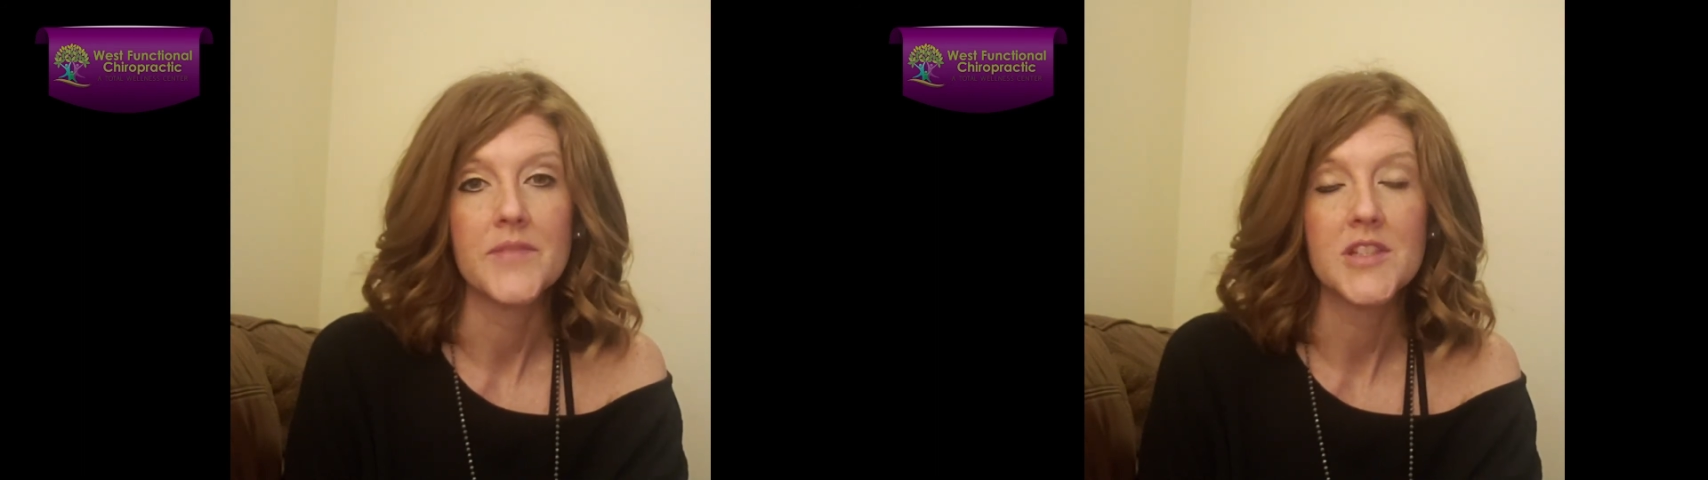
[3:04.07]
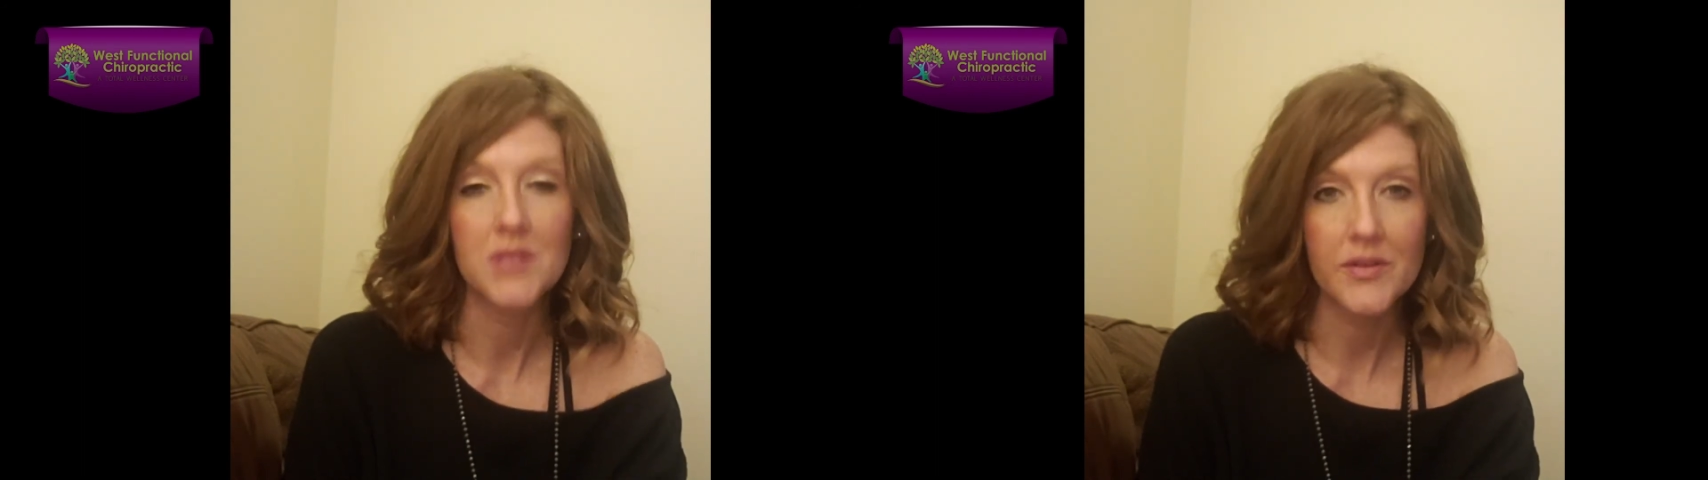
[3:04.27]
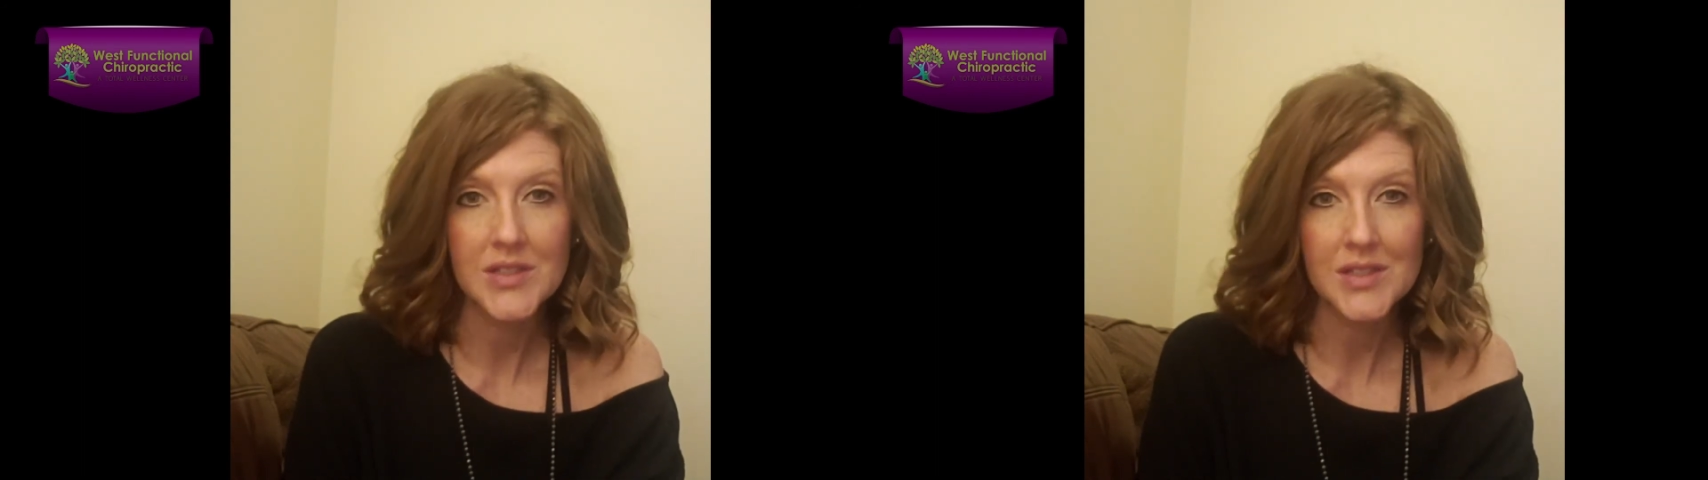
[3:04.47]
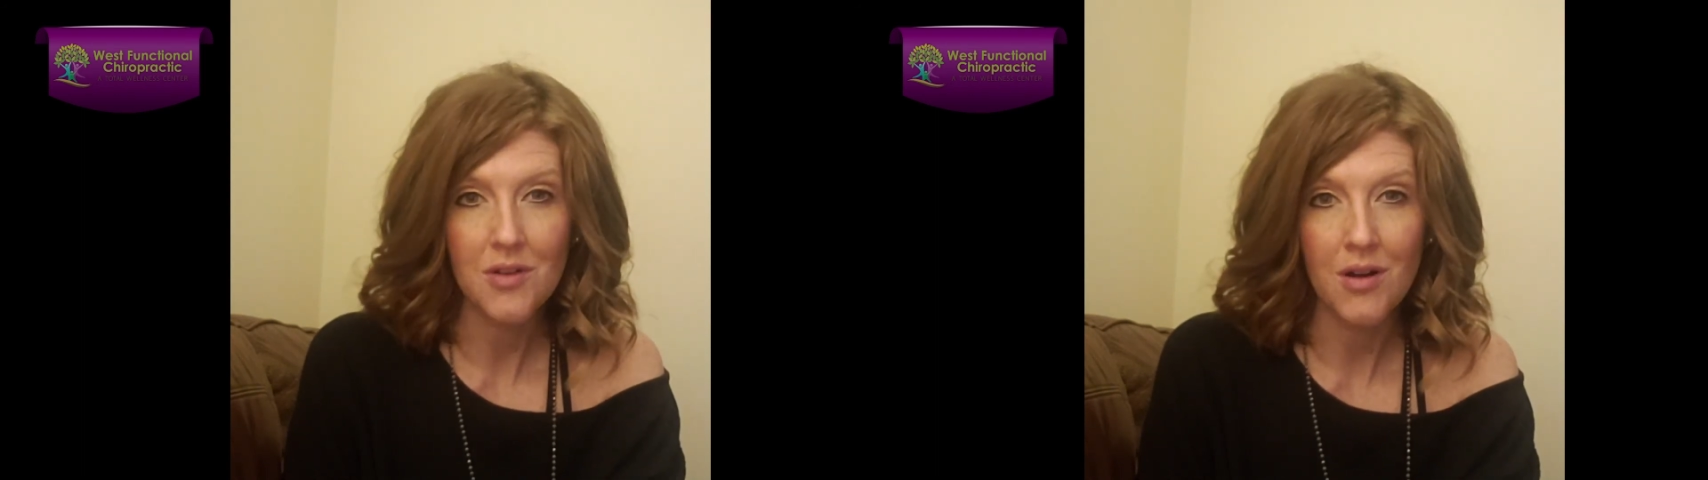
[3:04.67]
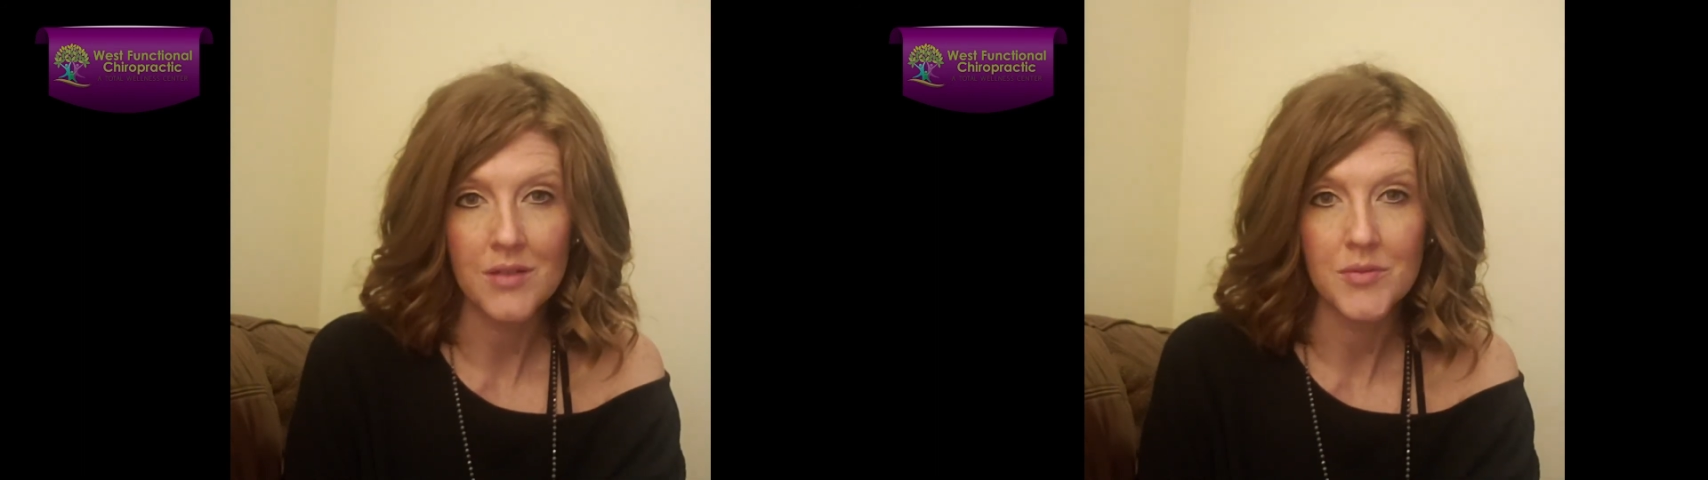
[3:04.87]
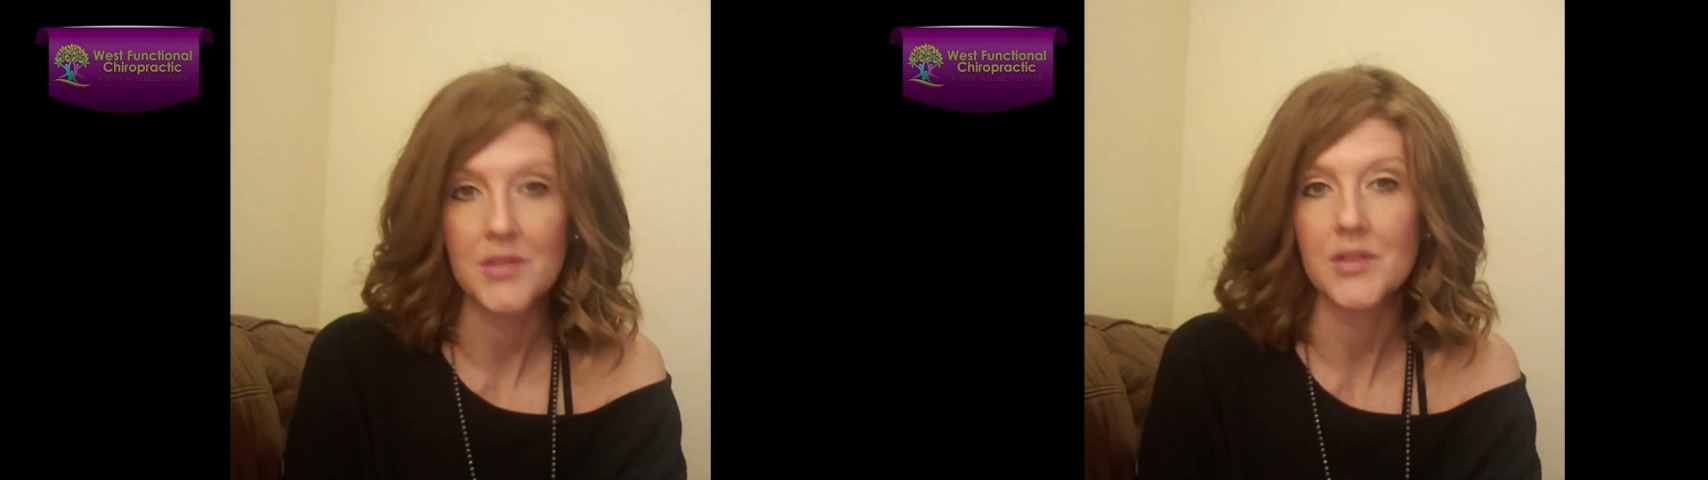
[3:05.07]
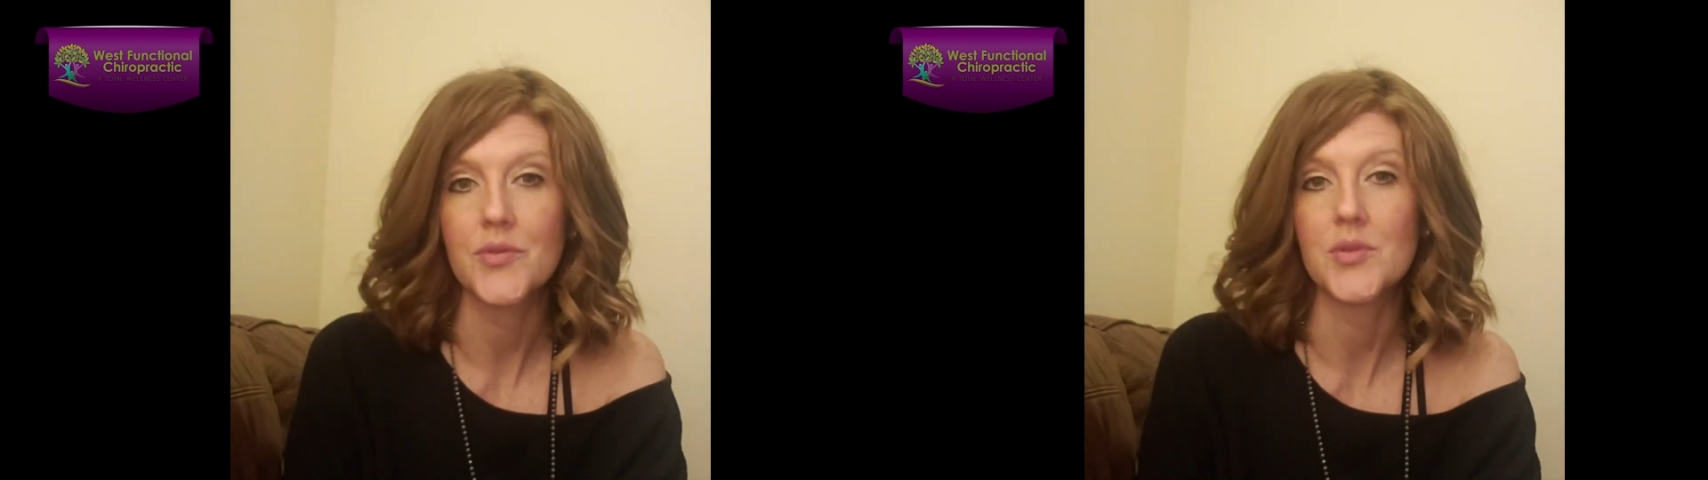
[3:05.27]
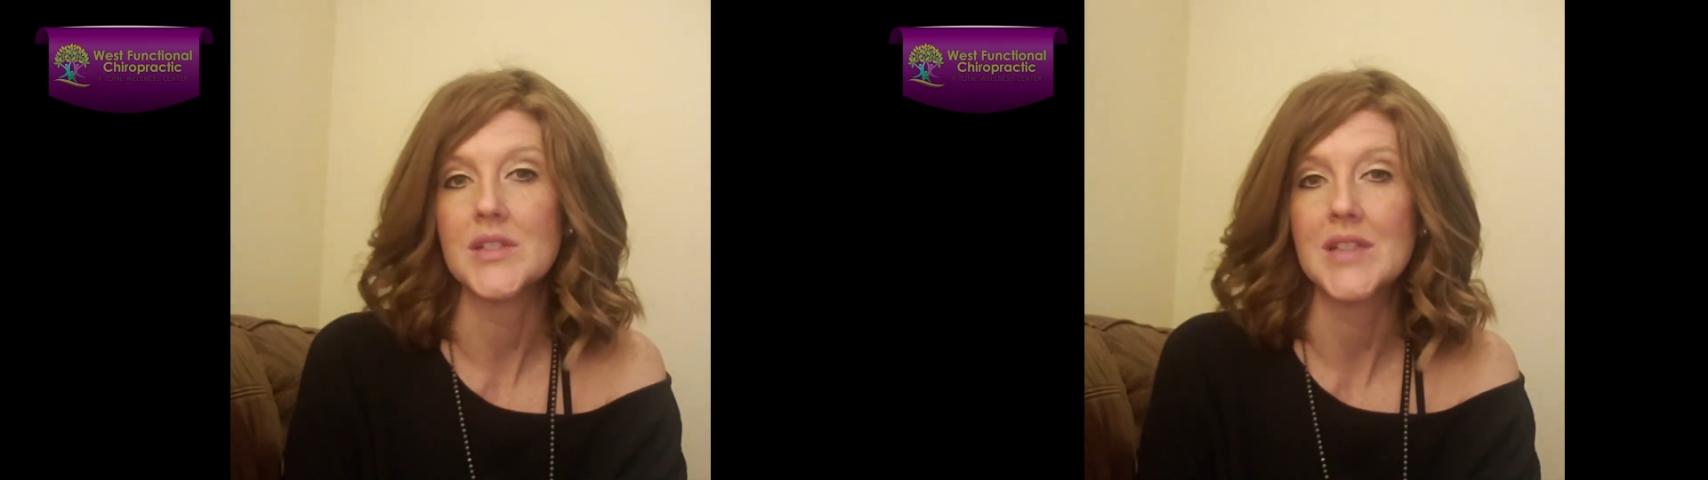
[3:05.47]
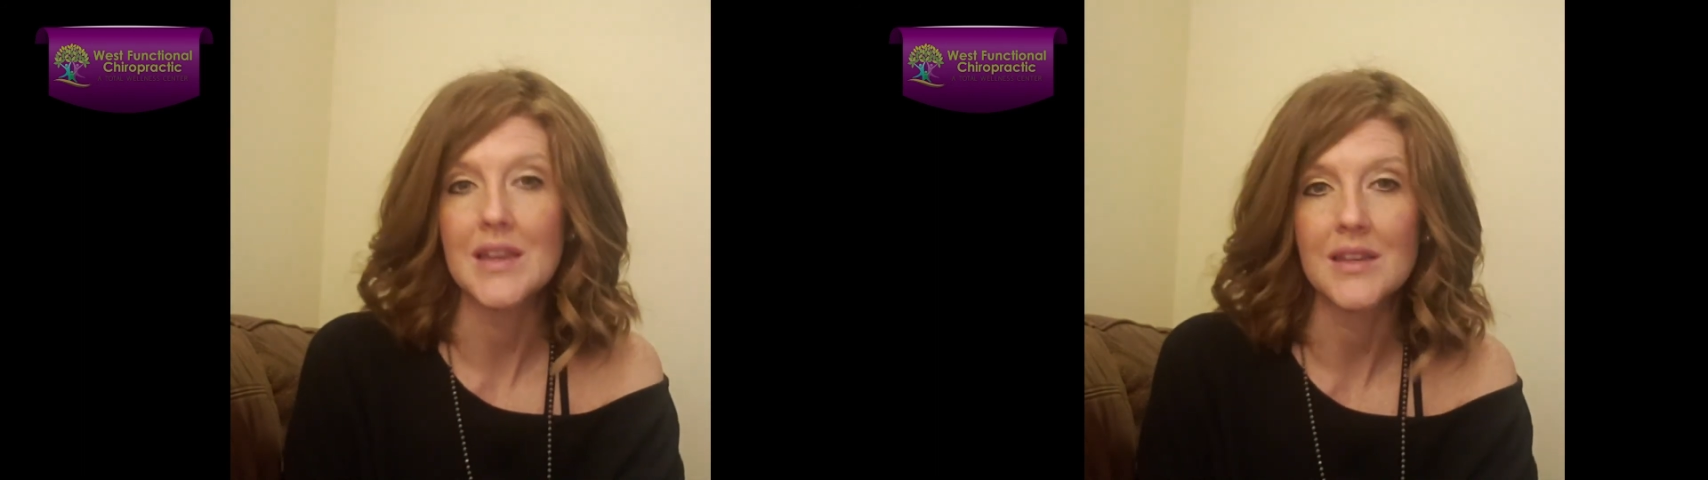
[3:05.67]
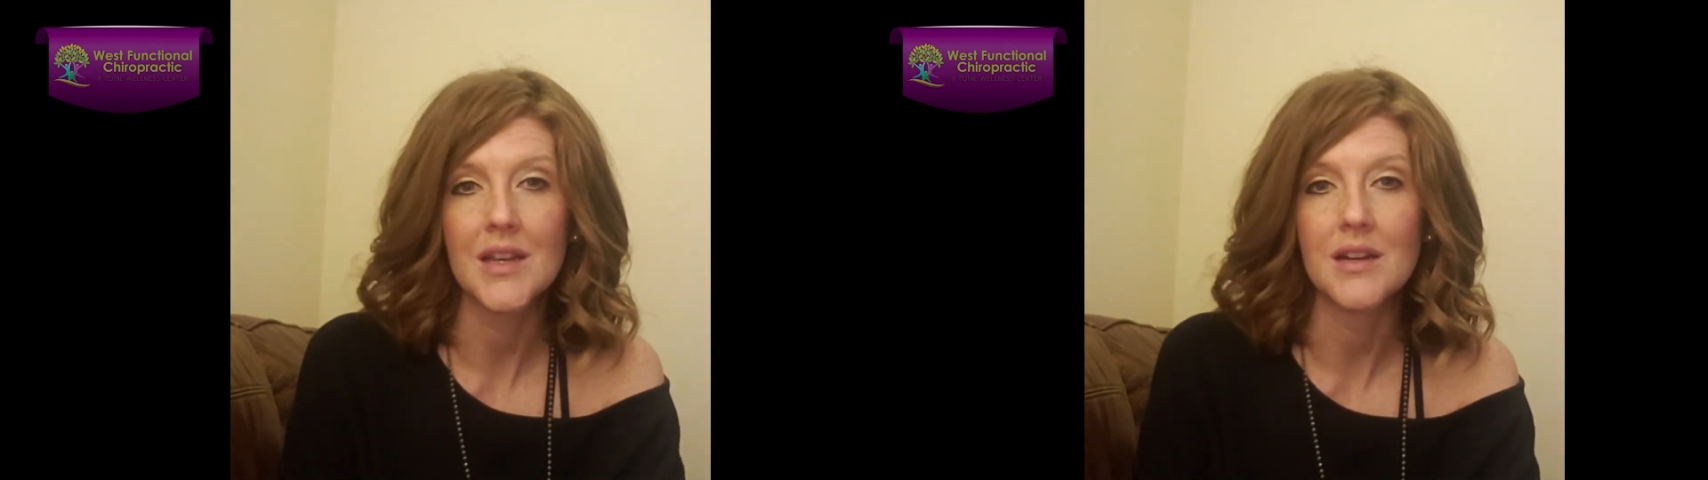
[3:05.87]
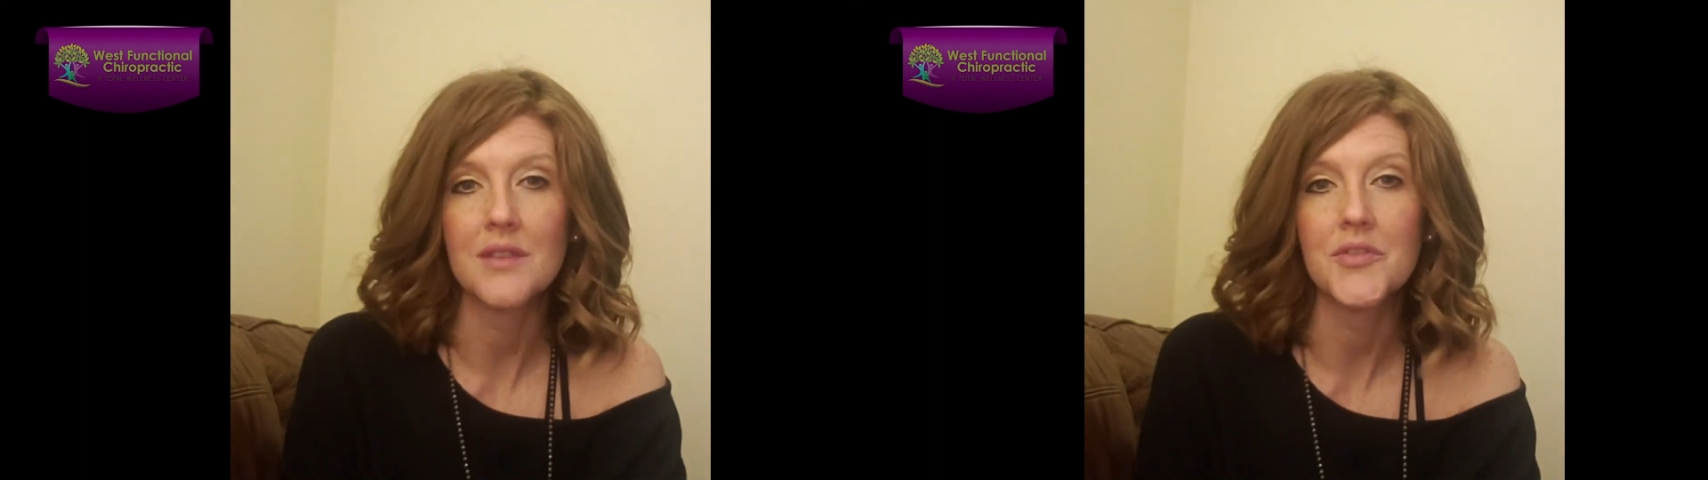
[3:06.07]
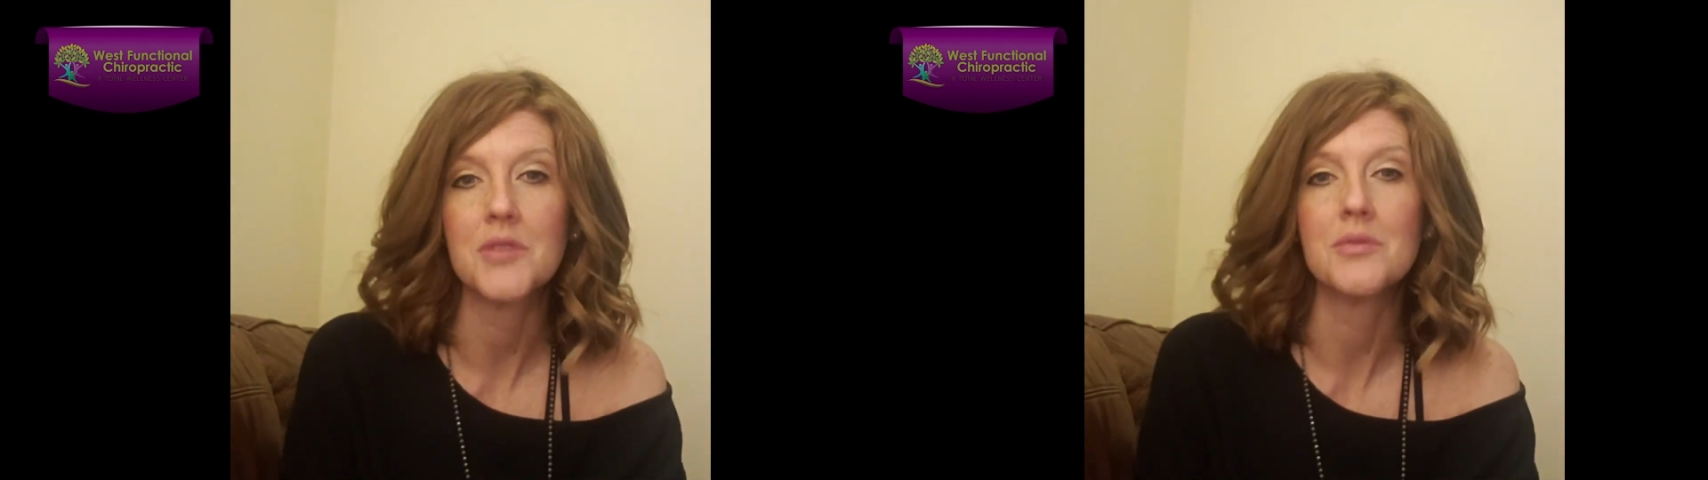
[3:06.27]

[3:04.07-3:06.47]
So give us a call. We look forward to taking care of you,